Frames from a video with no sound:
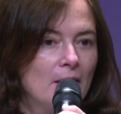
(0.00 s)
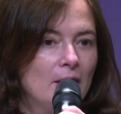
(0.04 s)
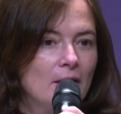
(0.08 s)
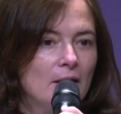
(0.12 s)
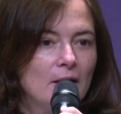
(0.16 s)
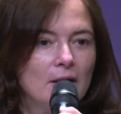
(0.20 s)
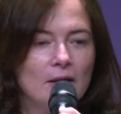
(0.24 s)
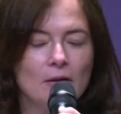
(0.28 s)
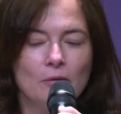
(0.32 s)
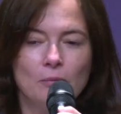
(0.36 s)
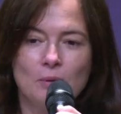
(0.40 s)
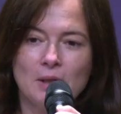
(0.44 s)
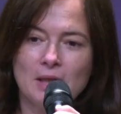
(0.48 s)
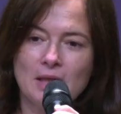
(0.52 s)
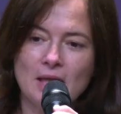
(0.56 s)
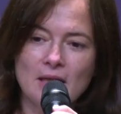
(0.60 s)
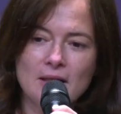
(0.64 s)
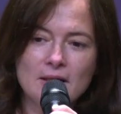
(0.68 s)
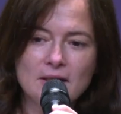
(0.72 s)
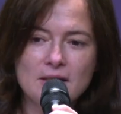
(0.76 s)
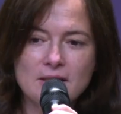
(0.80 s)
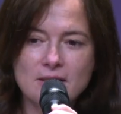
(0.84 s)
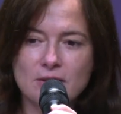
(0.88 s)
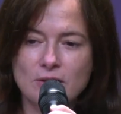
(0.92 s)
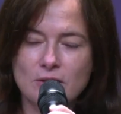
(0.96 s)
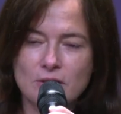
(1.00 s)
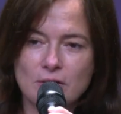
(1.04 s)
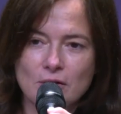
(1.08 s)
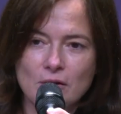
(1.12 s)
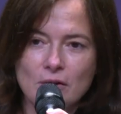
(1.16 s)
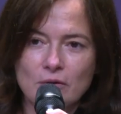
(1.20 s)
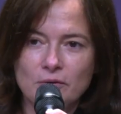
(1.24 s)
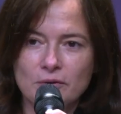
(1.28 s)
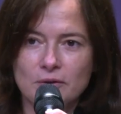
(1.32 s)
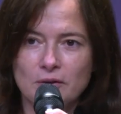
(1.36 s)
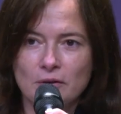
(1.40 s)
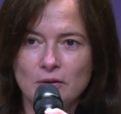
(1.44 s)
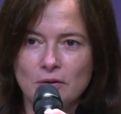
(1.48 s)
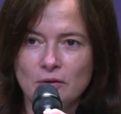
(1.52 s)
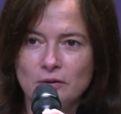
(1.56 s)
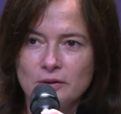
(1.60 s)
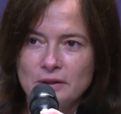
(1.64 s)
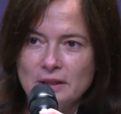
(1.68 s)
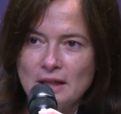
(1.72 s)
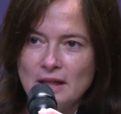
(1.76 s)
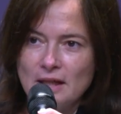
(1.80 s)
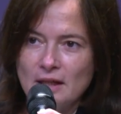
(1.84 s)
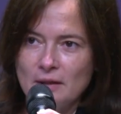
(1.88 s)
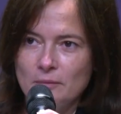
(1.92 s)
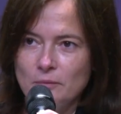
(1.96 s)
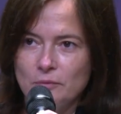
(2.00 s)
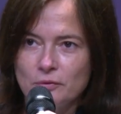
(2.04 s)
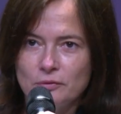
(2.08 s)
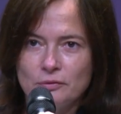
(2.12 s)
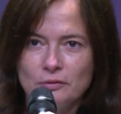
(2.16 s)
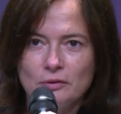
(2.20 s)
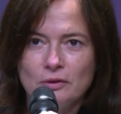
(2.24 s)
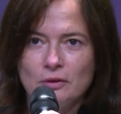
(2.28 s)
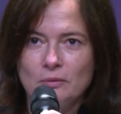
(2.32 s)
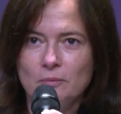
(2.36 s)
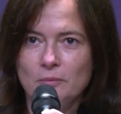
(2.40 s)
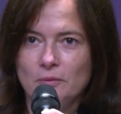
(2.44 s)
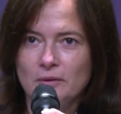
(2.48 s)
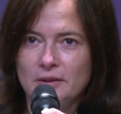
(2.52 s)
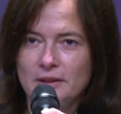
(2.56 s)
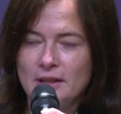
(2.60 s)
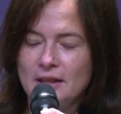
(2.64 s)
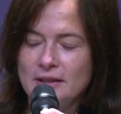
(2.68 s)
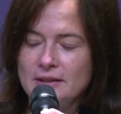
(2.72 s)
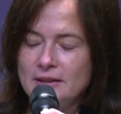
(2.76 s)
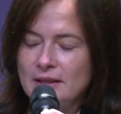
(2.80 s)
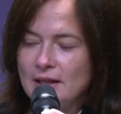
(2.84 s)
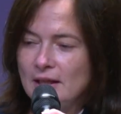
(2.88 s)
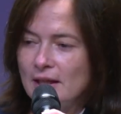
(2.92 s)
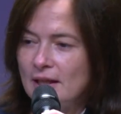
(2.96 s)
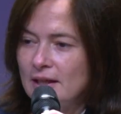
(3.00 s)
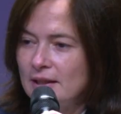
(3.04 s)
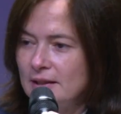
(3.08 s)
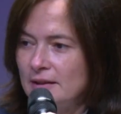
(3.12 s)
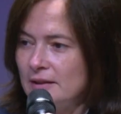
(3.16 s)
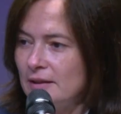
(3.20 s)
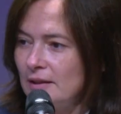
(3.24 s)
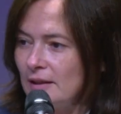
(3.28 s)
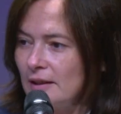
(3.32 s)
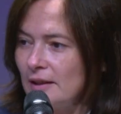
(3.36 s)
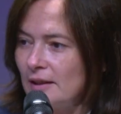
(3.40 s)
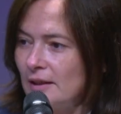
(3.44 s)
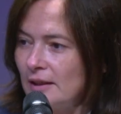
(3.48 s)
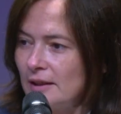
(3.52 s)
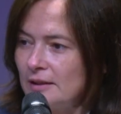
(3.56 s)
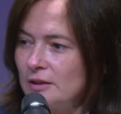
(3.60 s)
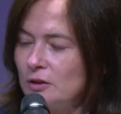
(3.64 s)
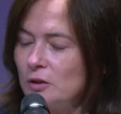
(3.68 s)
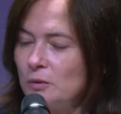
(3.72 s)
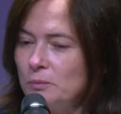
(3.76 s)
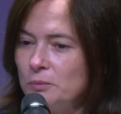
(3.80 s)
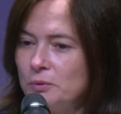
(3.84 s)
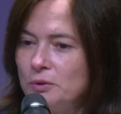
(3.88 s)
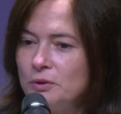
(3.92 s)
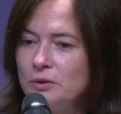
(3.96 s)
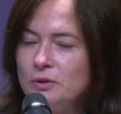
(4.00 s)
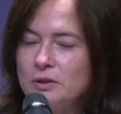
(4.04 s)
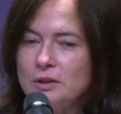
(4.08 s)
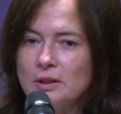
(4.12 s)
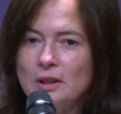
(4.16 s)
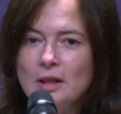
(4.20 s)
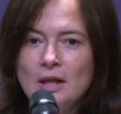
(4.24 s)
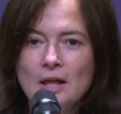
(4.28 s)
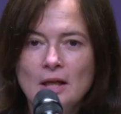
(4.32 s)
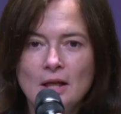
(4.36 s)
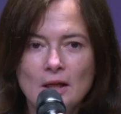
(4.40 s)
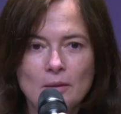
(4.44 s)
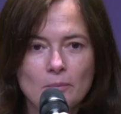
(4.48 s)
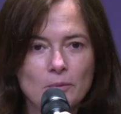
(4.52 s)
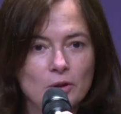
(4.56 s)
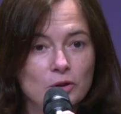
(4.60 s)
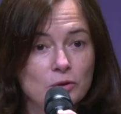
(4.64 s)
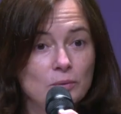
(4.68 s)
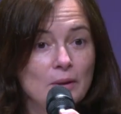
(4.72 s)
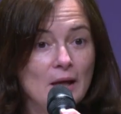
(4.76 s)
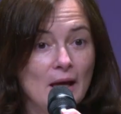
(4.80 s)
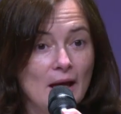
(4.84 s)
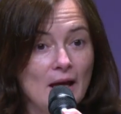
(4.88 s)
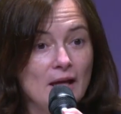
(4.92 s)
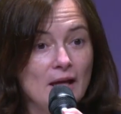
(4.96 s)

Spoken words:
We can discuss a long time from data and compute, but we